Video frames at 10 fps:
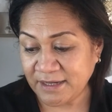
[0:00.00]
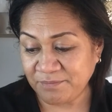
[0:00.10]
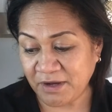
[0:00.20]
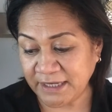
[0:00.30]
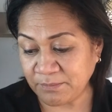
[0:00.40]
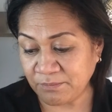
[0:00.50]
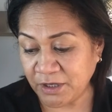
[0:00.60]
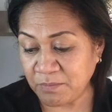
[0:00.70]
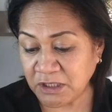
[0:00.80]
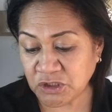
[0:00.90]
My
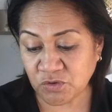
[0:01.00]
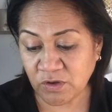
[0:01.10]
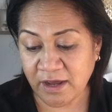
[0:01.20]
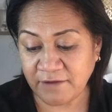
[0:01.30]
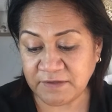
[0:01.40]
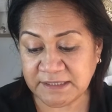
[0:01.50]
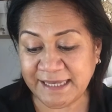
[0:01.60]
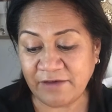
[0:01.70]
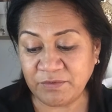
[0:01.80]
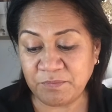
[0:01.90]
emotional life is
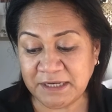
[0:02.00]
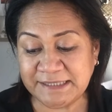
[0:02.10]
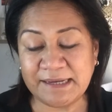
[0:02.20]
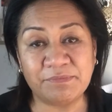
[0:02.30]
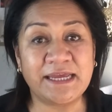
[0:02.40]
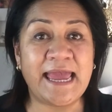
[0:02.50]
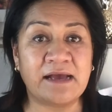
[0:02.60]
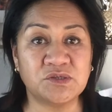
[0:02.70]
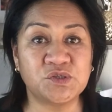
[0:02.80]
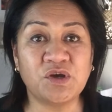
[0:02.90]
governed by something
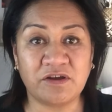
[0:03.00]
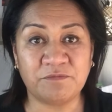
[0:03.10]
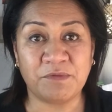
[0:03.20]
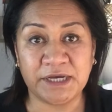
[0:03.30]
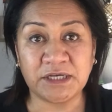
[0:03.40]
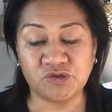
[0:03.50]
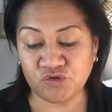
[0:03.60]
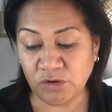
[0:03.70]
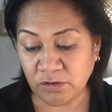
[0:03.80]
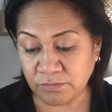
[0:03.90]
outside of my
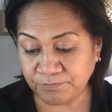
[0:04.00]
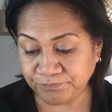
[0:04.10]
control.